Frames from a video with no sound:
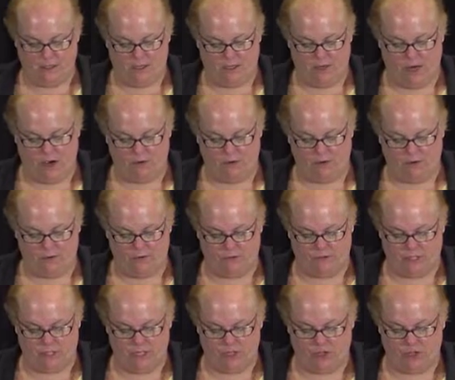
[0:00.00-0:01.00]
Number of
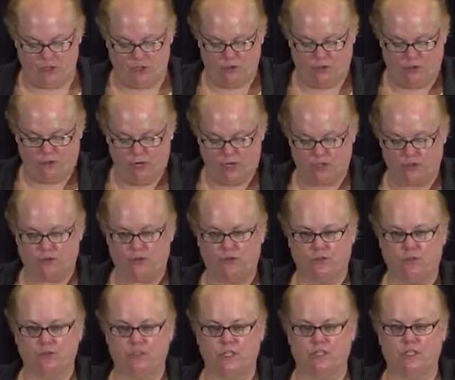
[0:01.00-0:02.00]
stage 2 pressure
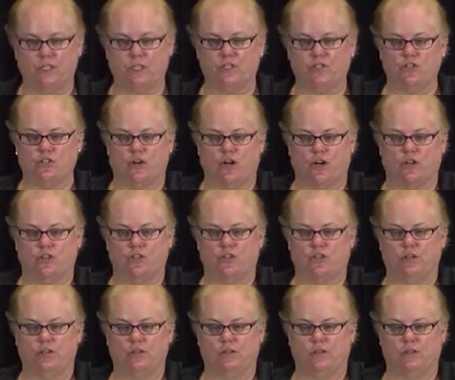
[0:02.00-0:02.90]
ulcers at discharge.